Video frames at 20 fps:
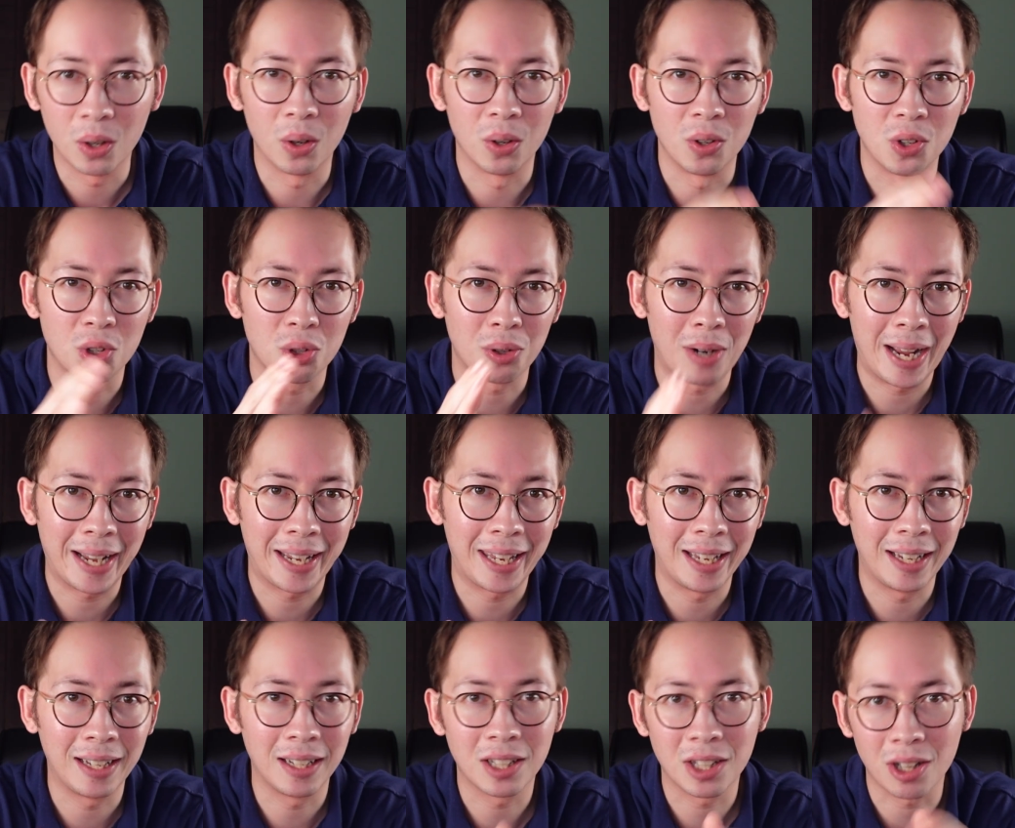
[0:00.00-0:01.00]
on
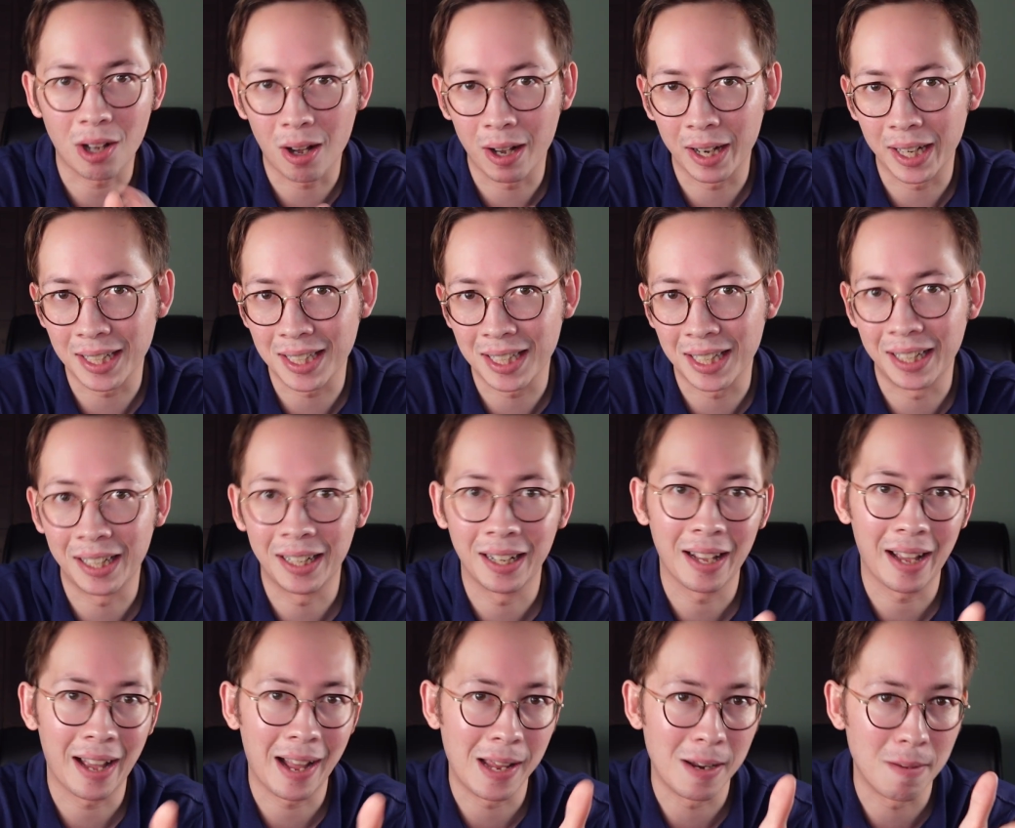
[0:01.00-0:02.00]
tracking, targeting,
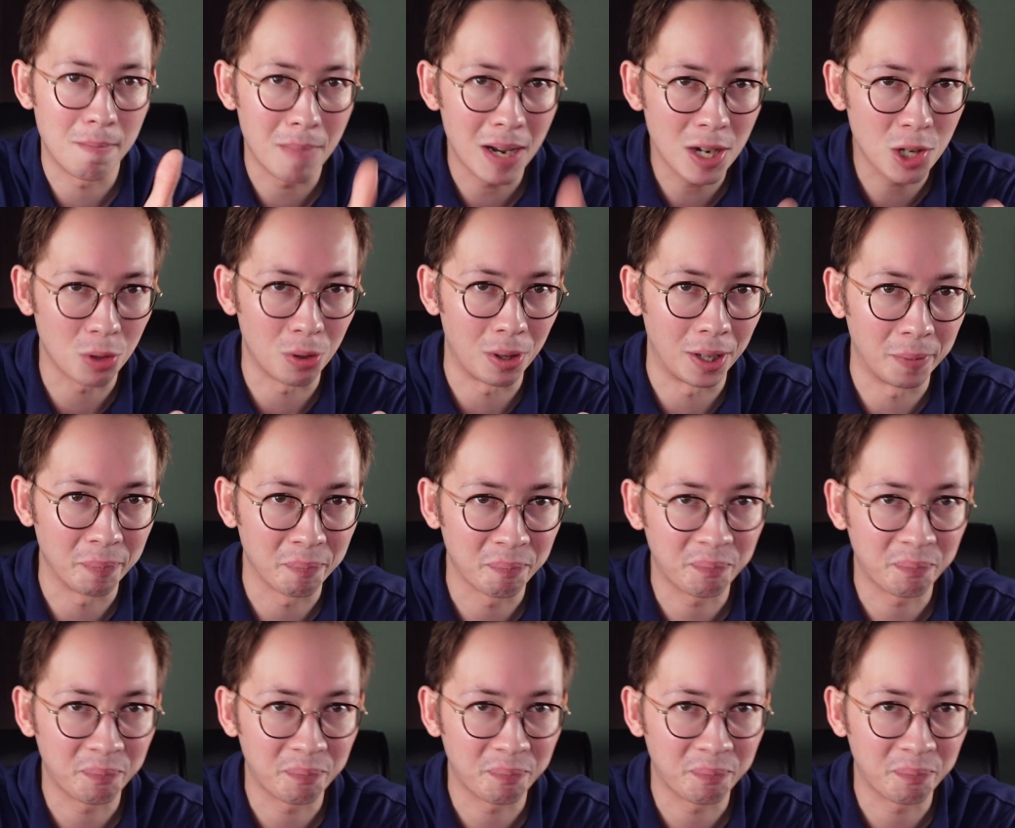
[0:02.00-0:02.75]
and measuring.